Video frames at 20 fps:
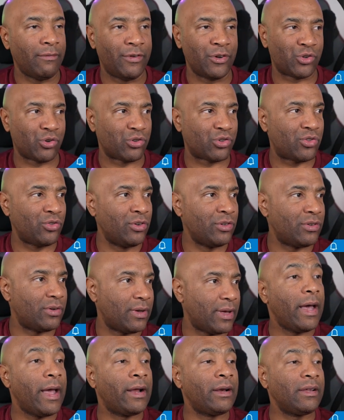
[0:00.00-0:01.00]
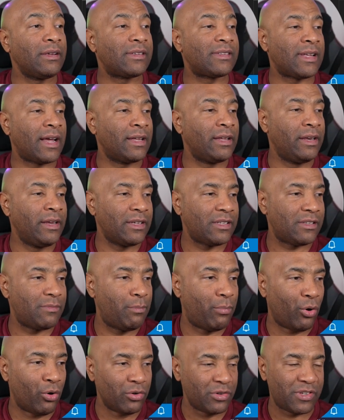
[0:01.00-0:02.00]
Visual Studio, and inside
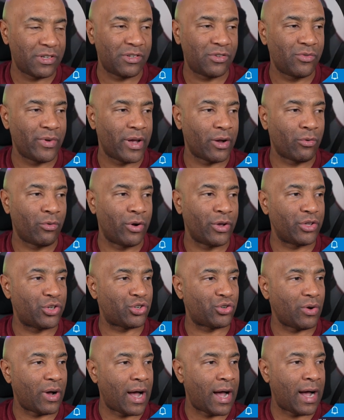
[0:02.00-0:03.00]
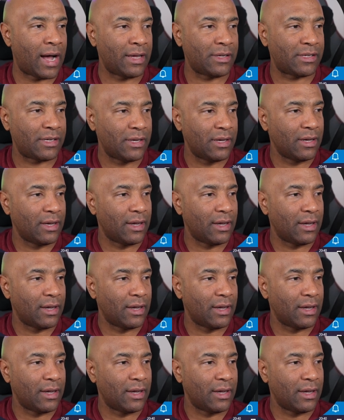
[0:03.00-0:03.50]
list posts we're going to add